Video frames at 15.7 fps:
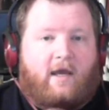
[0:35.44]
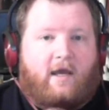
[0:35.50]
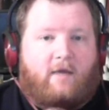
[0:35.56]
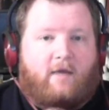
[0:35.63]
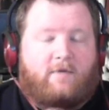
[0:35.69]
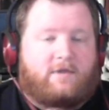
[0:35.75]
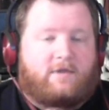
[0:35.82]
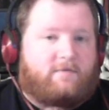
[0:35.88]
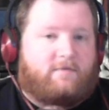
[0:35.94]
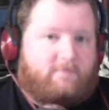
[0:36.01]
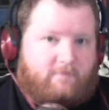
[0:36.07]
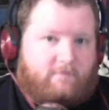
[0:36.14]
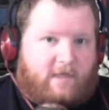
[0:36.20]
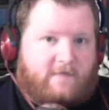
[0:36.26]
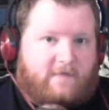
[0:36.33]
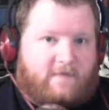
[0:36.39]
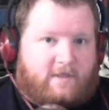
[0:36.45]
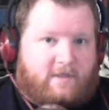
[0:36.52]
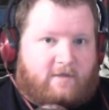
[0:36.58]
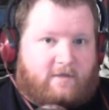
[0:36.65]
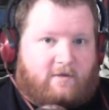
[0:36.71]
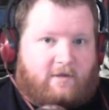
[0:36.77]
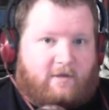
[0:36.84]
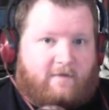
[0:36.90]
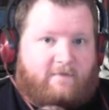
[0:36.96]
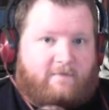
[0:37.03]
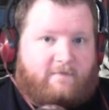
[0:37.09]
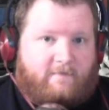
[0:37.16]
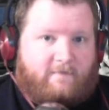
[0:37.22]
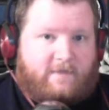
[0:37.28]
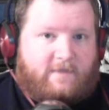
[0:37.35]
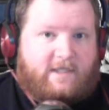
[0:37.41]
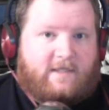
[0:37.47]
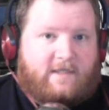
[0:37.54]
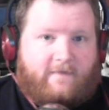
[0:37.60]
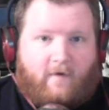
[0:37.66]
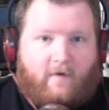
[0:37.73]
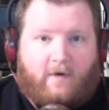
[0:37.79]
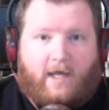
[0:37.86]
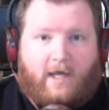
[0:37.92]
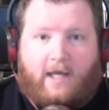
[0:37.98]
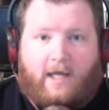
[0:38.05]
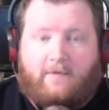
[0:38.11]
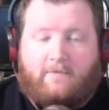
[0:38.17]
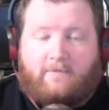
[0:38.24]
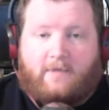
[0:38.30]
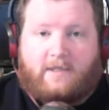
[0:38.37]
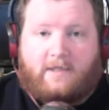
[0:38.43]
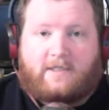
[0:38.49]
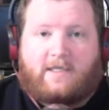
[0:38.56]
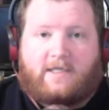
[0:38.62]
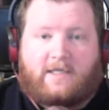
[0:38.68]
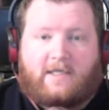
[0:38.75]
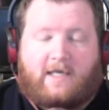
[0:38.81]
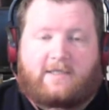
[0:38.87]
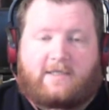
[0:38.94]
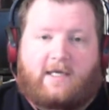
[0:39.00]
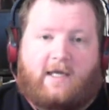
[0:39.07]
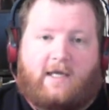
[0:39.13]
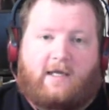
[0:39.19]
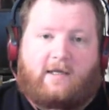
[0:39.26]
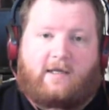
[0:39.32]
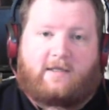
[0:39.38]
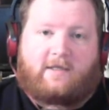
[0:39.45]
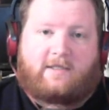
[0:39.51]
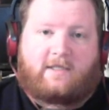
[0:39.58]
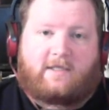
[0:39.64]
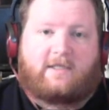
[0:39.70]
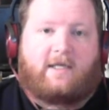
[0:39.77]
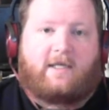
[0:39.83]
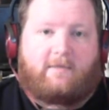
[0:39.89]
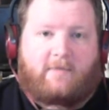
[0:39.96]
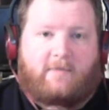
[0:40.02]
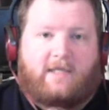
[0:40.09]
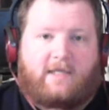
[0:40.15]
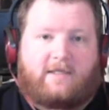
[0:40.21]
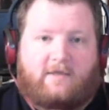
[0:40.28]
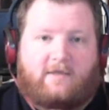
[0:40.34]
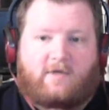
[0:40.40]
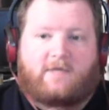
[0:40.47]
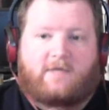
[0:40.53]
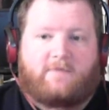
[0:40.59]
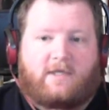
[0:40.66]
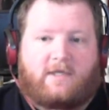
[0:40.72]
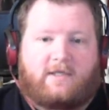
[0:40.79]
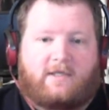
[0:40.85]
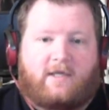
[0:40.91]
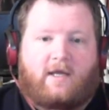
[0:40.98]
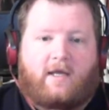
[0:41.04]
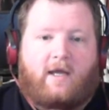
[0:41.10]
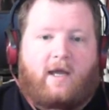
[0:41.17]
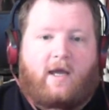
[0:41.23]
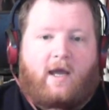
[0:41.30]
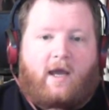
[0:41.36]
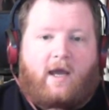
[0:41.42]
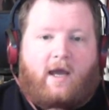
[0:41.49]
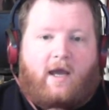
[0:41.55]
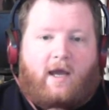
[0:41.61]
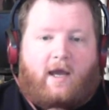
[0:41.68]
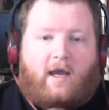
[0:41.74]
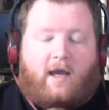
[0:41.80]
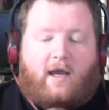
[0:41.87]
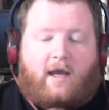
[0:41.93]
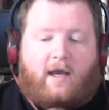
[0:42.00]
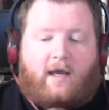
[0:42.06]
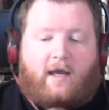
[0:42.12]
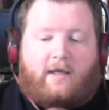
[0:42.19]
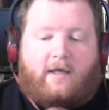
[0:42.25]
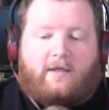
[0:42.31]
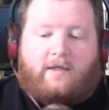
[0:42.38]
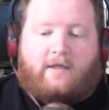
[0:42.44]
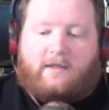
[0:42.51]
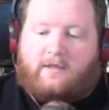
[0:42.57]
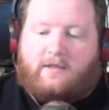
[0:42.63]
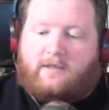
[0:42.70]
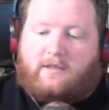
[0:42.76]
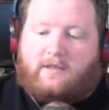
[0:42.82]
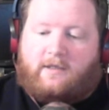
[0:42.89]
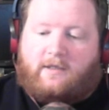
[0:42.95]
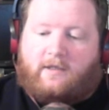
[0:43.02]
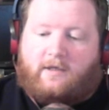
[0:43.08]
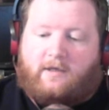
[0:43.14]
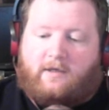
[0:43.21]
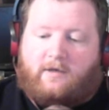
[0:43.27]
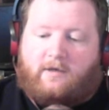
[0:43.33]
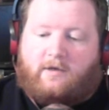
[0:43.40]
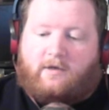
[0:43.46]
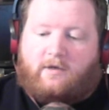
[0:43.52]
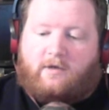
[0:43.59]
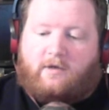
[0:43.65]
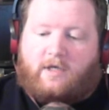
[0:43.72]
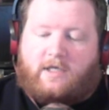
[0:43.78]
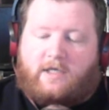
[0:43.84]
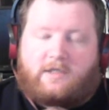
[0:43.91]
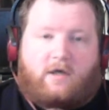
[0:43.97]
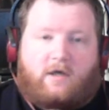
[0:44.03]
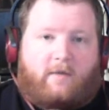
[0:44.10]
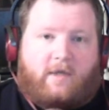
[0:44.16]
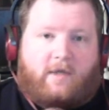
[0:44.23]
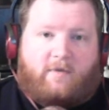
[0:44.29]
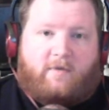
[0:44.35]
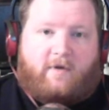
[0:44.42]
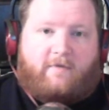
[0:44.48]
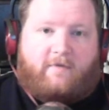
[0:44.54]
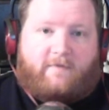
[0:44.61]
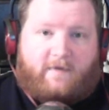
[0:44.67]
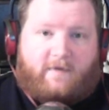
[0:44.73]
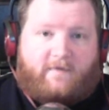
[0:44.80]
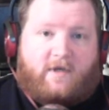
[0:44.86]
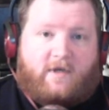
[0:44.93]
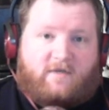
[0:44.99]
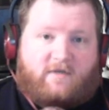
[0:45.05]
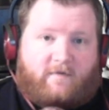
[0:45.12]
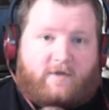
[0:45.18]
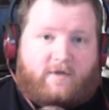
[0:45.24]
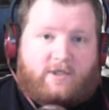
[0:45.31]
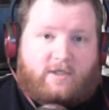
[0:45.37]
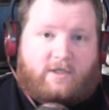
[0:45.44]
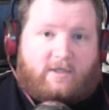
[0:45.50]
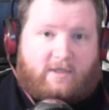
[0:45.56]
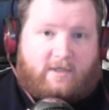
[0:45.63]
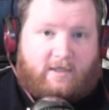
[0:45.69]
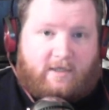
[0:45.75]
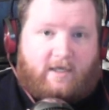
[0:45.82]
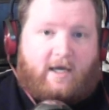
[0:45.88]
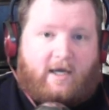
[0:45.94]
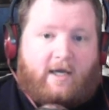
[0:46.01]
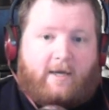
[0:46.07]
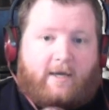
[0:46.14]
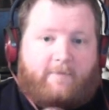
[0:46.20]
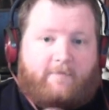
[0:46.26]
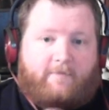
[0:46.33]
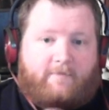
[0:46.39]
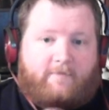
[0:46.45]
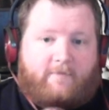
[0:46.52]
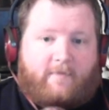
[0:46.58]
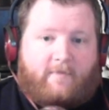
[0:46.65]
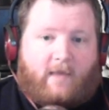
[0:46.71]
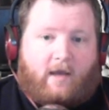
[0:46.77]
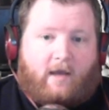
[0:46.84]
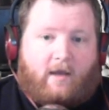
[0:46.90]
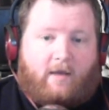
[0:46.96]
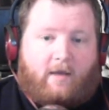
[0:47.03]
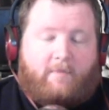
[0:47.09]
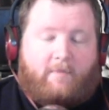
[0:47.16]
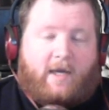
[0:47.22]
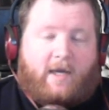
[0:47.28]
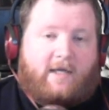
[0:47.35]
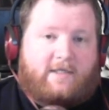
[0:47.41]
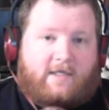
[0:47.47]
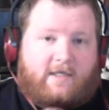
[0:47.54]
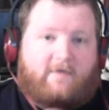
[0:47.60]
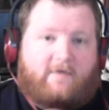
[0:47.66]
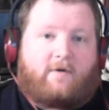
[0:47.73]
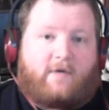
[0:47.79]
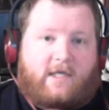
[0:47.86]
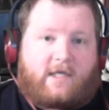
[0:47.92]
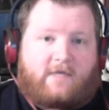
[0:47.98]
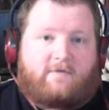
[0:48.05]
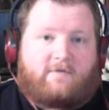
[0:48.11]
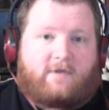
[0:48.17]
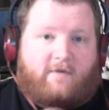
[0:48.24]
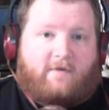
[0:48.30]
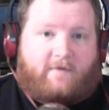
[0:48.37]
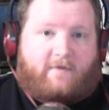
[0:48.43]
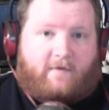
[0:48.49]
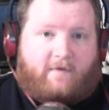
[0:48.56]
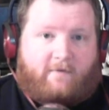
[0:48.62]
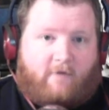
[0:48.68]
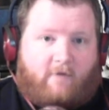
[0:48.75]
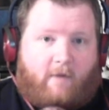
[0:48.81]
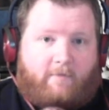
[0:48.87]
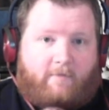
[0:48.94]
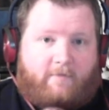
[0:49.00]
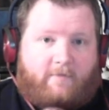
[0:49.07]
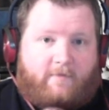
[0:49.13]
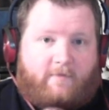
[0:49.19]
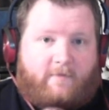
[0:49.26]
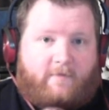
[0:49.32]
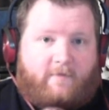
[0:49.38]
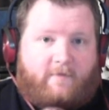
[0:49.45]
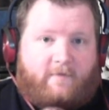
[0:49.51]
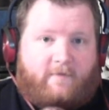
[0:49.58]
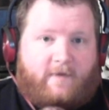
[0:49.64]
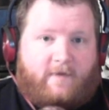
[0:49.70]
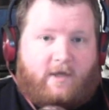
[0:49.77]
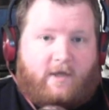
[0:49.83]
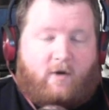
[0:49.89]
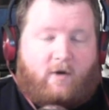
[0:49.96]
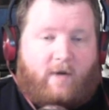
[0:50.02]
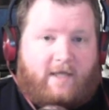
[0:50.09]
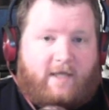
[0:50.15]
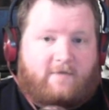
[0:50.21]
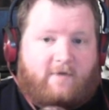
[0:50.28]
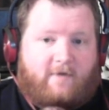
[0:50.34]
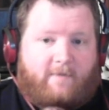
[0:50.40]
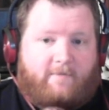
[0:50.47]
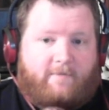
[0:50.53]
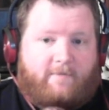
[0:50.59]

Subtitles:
which makes for the total of 64K, because this has a 16-bit address bus. And as normally with the first revision, bank 0 is reserved for the ROM, for the OS ROM,